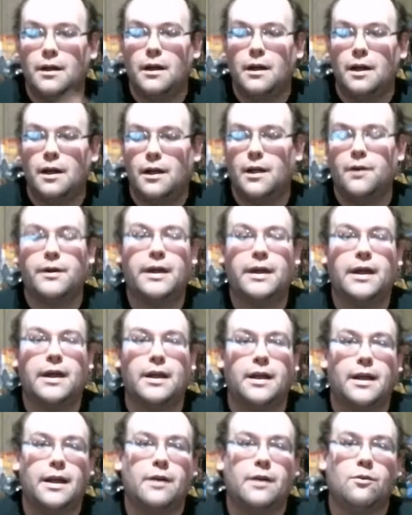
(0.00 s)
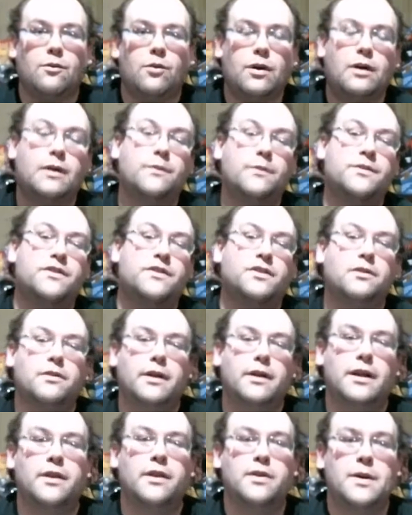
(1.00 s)
Hello again, and welcome to
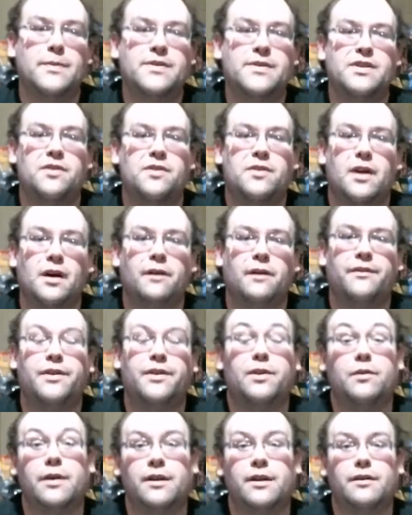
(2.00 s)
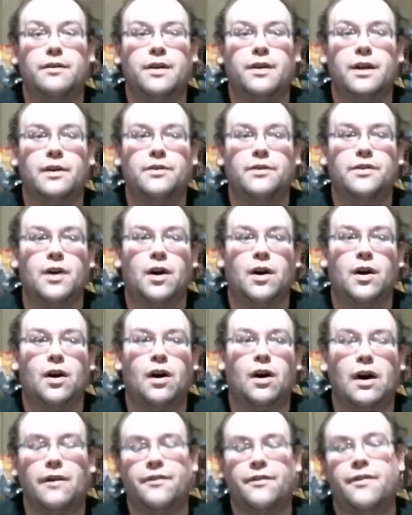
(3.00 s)
another episode of The Guido Goes
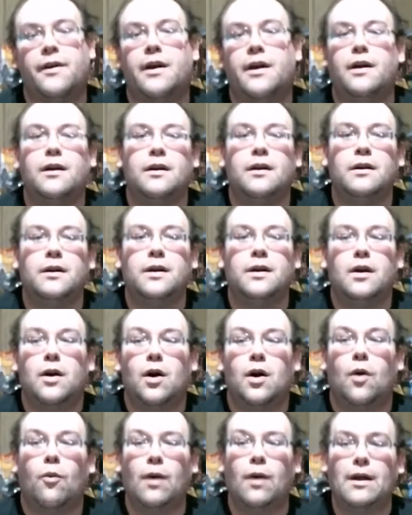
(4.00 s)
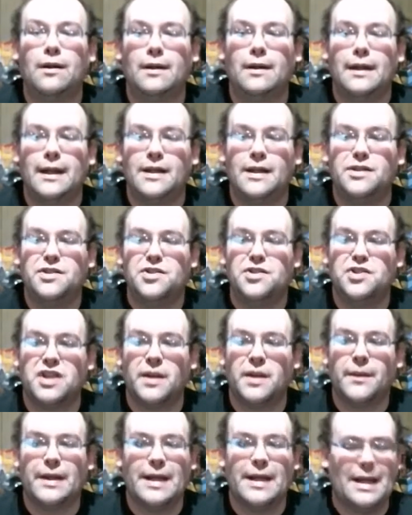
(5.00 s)
Off. Well, ladies and
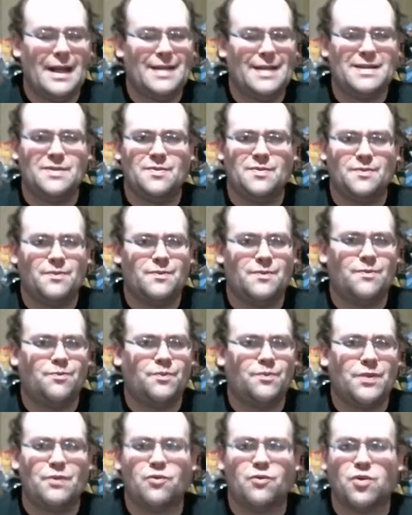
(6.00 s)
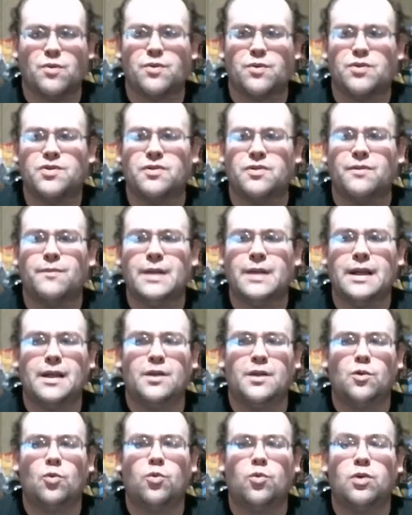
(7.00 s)
gentlemen, it's been rumored to have been in
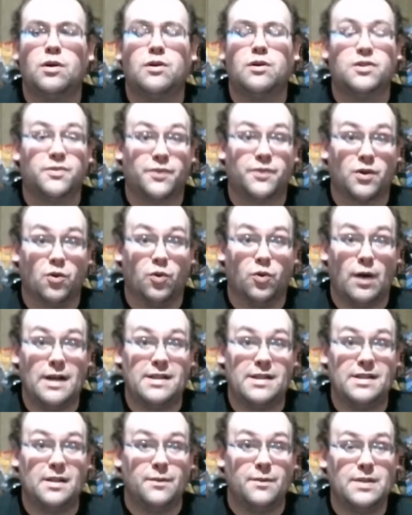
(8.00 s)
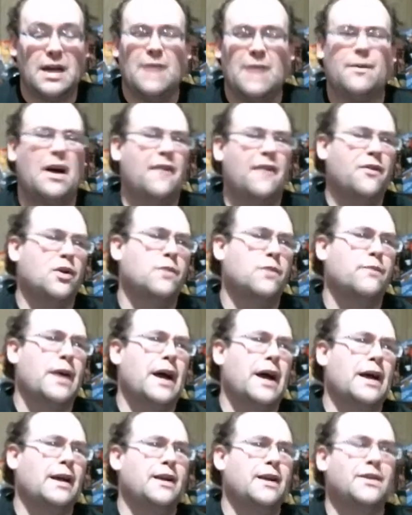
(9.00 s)
the works for quite some time. I've heard
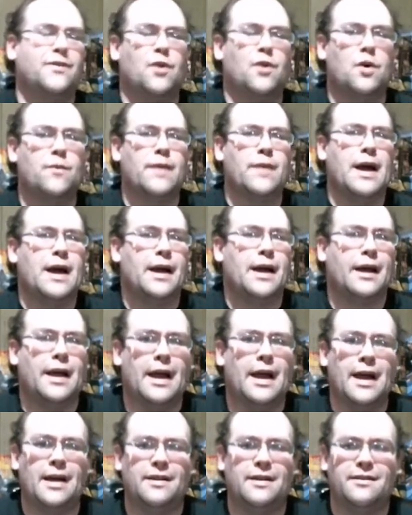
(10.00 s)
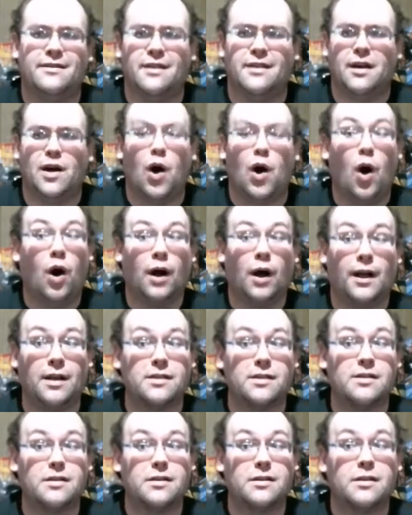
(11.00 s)
back as far back as uh,
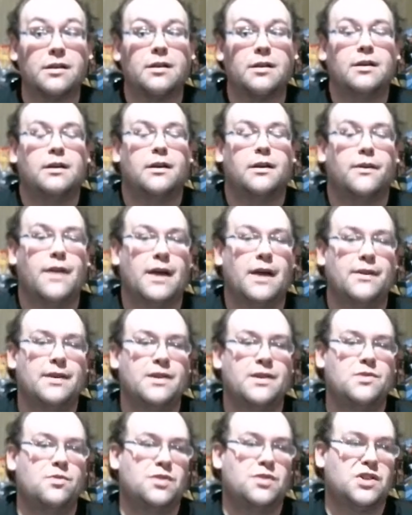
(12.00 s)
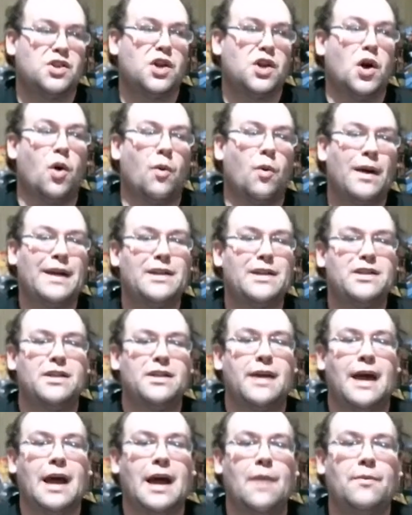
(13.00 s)
August that this was going
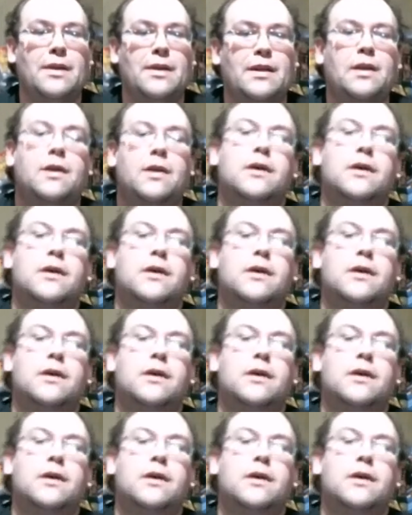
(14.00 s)
to happen.